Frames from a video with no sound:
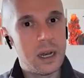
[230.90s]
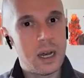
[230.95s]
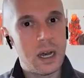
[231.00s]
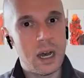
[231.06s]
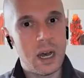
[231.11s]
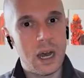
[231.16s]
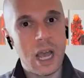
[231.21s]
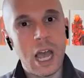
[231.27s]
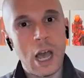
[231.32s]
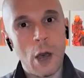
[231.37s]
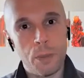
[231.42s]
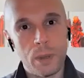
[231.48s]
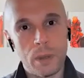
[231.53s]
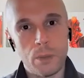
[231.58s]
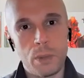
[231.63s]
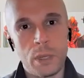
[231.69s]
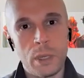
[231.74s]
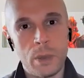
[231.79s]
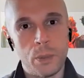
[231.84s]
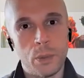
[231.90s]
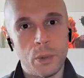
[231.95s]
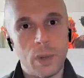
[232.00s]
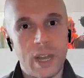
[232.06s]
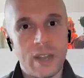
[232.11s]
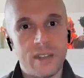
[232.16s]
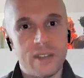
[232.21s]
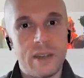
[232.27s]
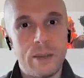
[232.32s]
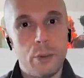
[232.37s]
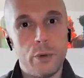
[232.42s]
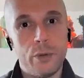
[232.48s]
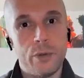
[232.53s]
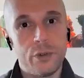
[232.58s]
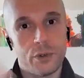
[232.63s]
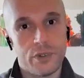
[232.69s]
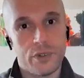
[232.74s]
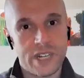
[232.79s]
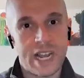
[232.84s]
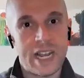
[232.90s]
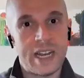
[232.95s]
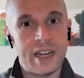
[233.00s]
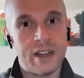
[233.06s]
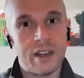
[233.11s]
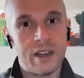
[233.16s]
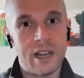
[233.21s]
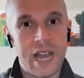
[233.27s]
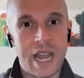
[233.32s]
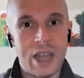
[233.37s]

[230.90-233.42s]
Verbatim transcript: Uh, helping people as they move their data